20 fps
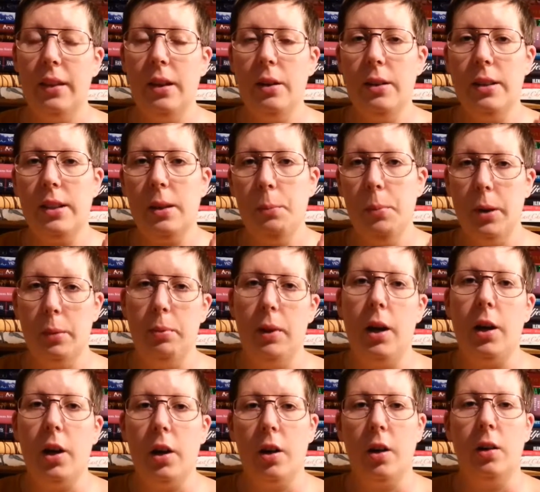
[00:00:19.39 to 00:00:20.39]
there is a book
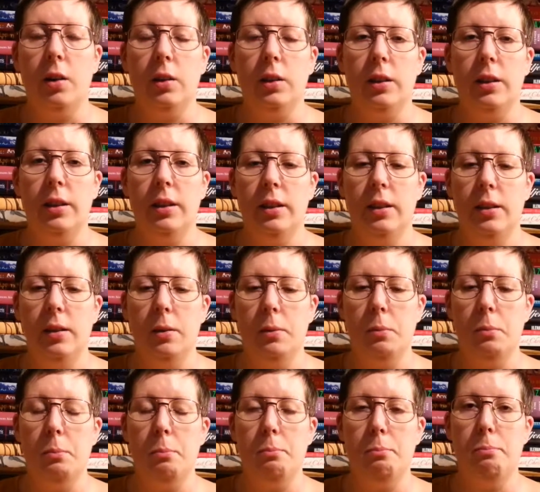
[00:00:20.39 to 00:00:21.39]
blogger called
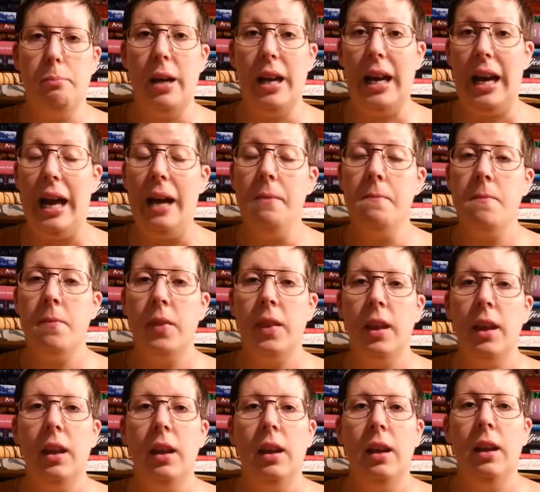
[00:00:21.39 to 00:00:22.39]
Bella,
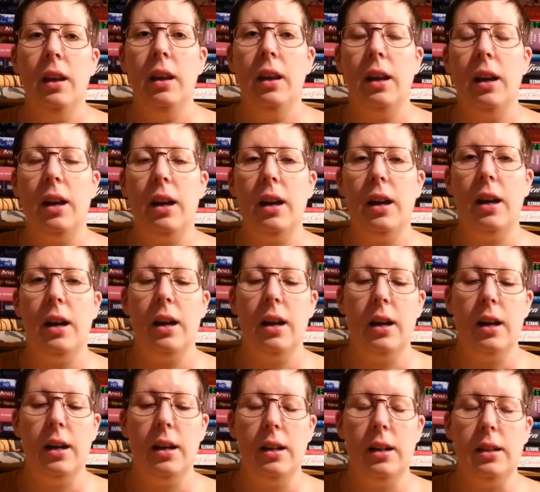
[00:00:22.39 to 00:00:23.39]

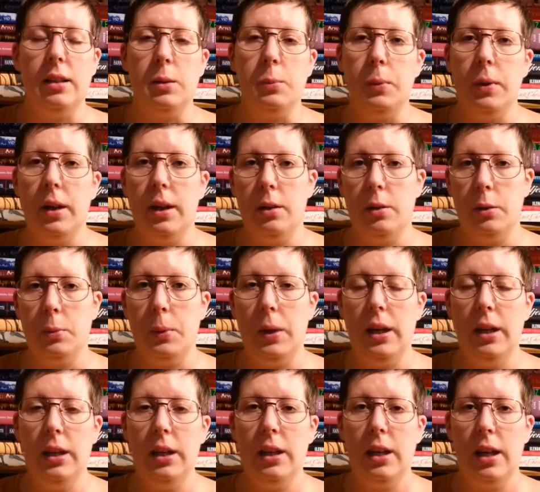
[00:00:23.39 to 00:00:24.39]
here in
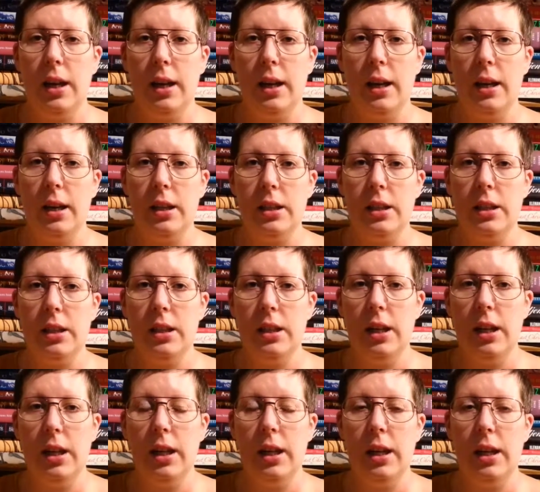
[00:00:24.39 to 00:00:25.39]
Sweden.
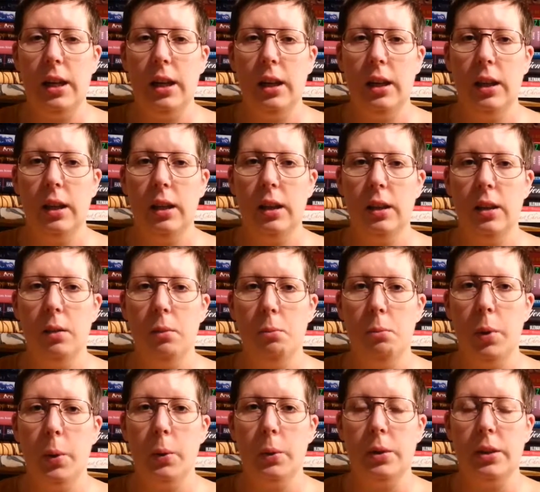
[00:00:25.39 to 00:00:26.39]
She
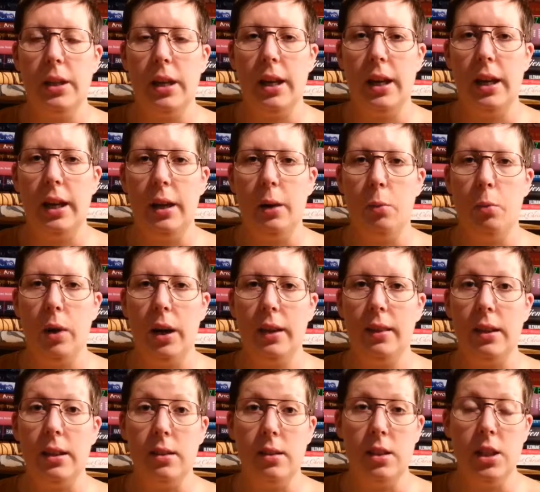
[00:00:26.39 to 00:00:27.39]
bought a
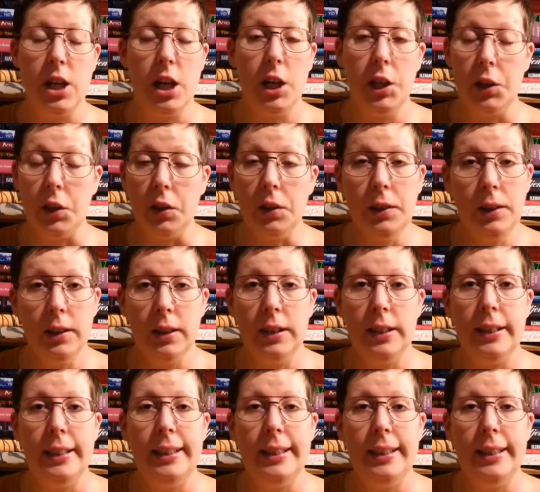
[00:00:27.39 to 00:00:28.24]
Wreck This journal